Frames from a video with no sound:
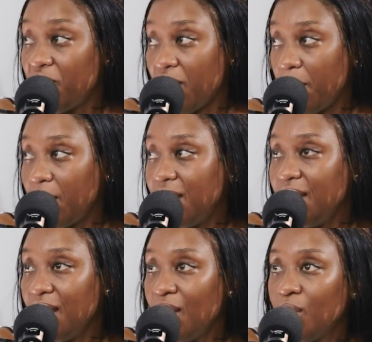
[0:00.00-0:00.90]

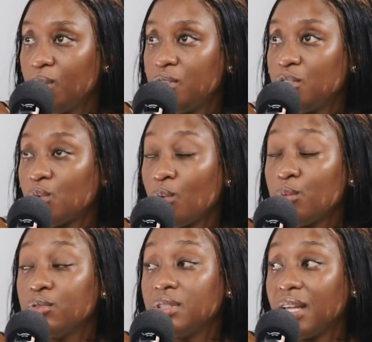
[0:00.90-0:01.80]
family, which is
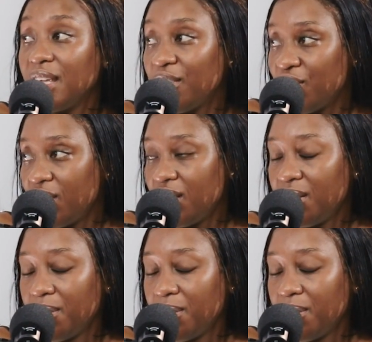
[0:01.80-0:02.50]
almost a given.